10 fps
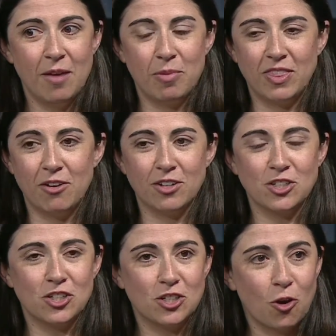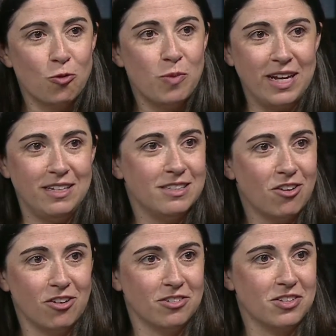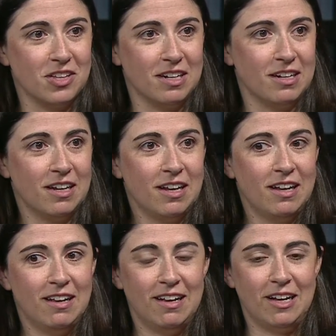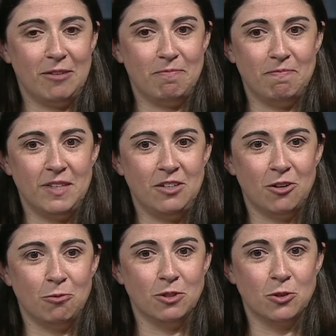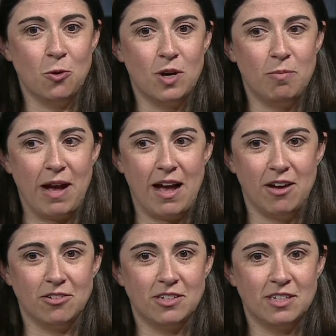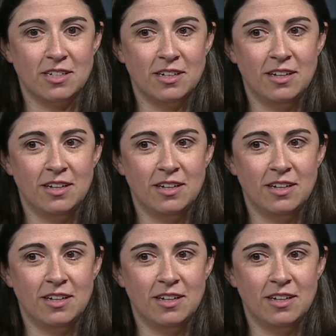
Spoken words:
But there are so many songs that, you know, will talk about